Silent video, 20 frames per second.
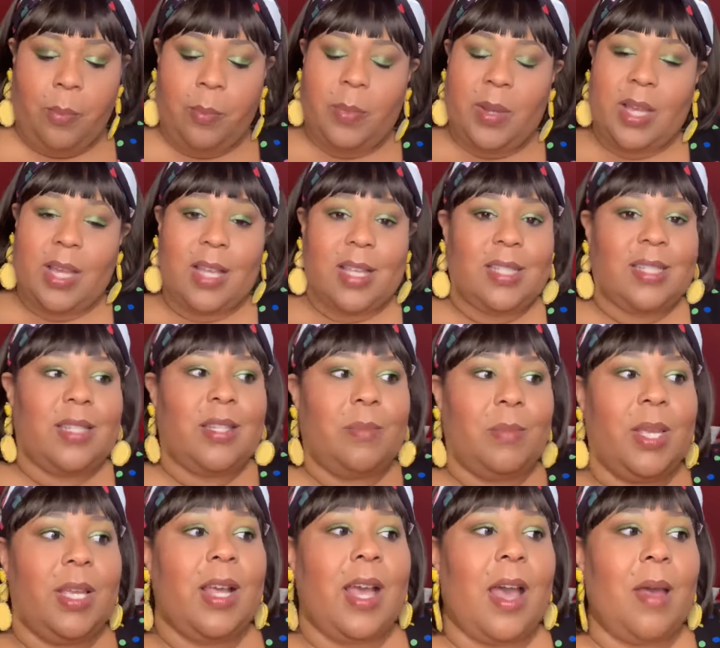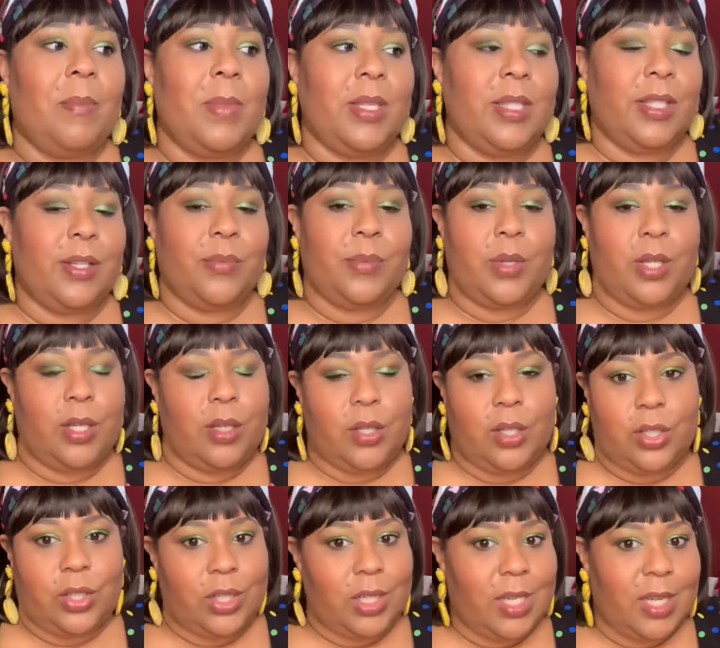But because to me, Gottmik did really
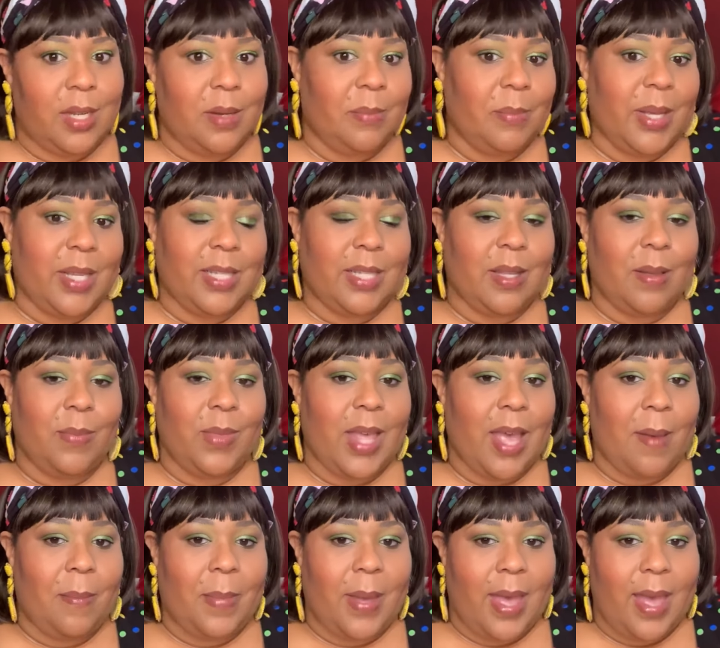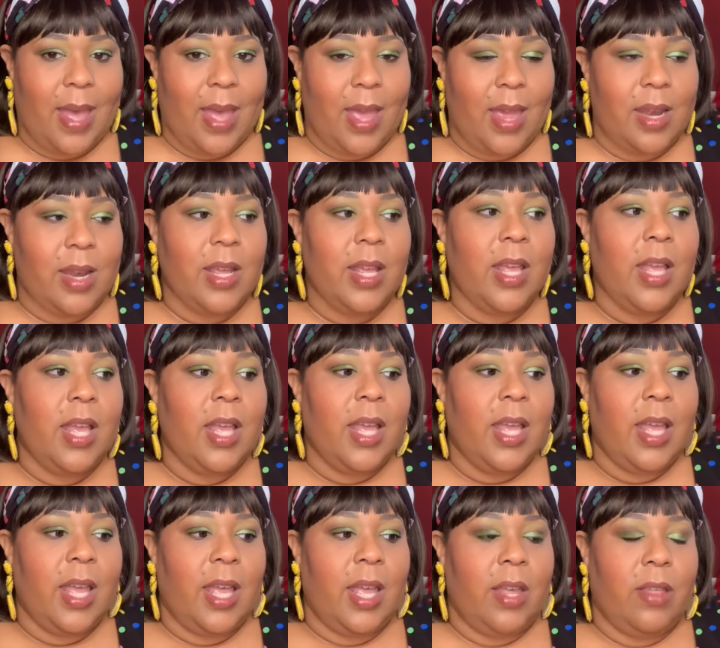good. She didn't mess up that bad
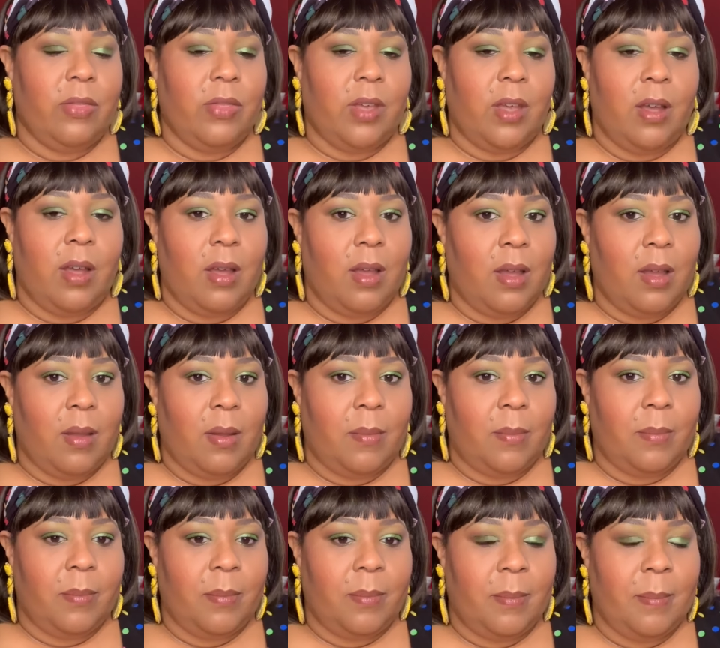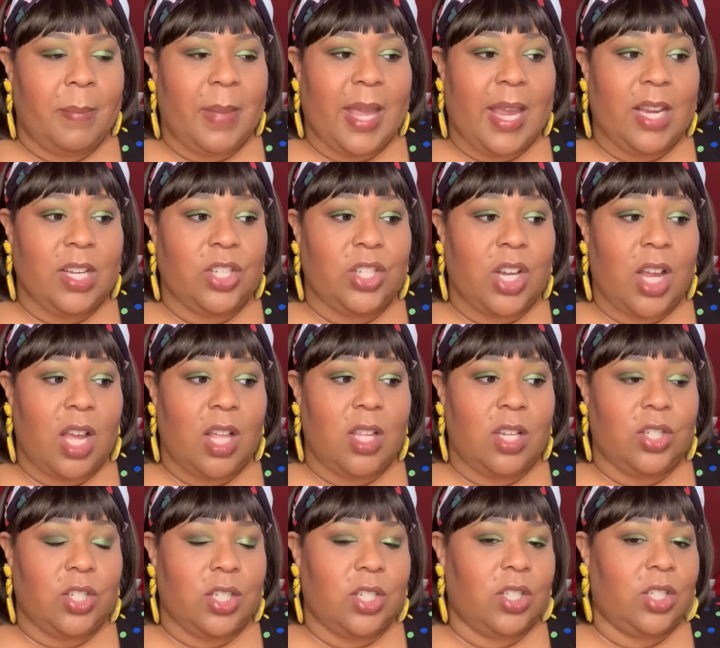in the main
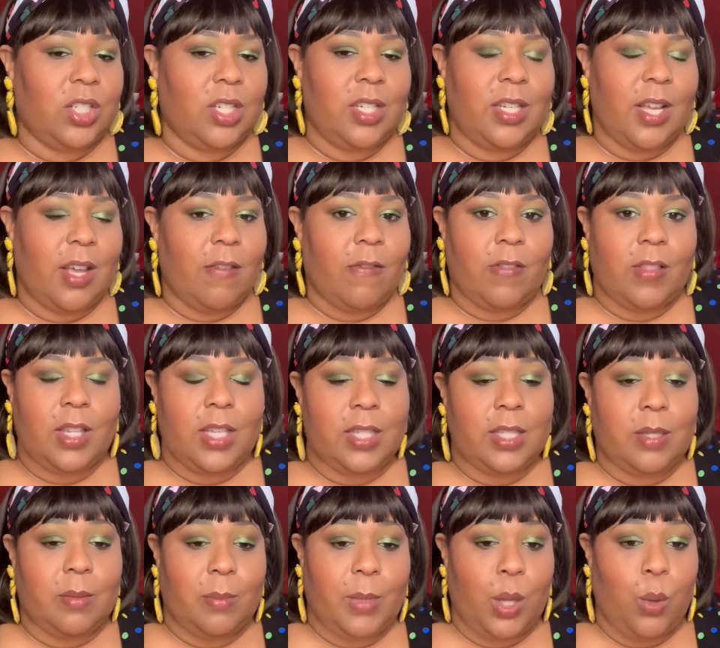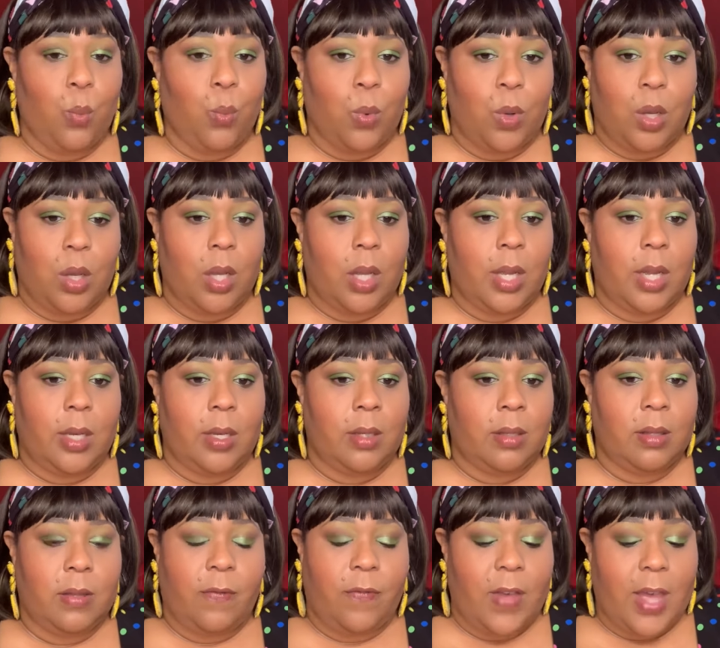challenge. And she definitely, to me,
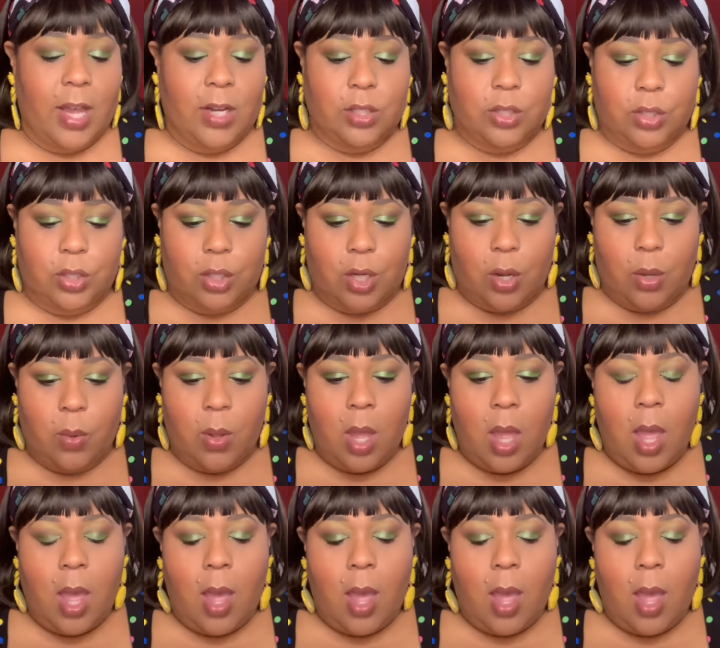won the fashion show.